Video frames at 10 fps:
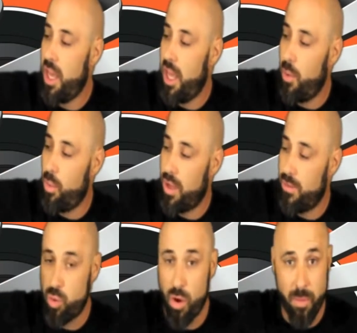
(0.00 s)
It will give
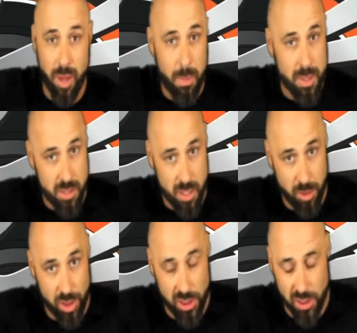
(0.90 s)
you 12 megapixel
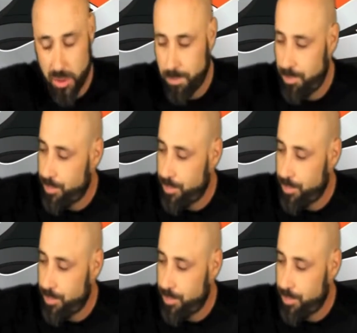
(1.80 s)
images.